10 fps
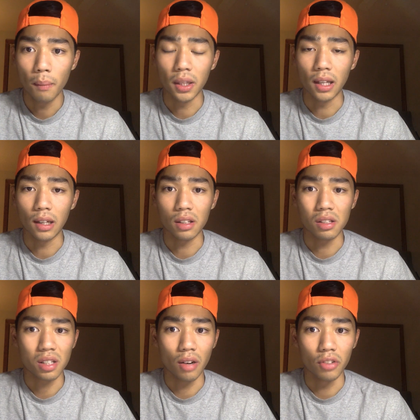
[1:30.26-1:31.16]
But then I
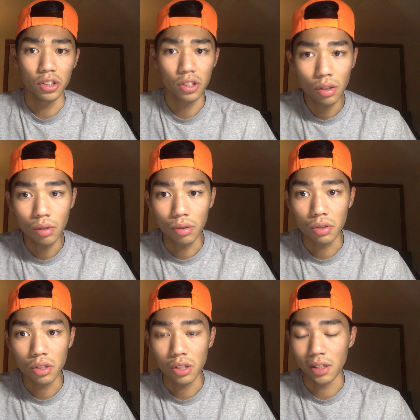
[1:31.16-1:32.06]
discovered
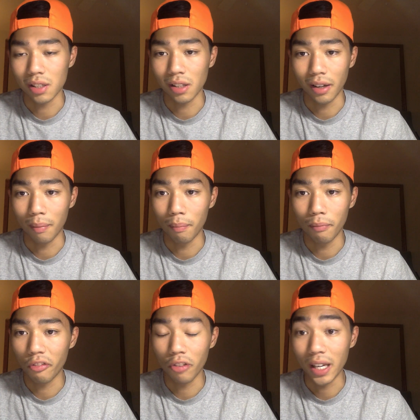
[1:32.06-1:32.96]
shoes, just
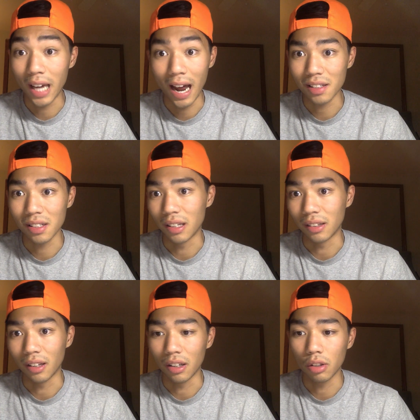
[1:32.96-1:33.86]
freak accident,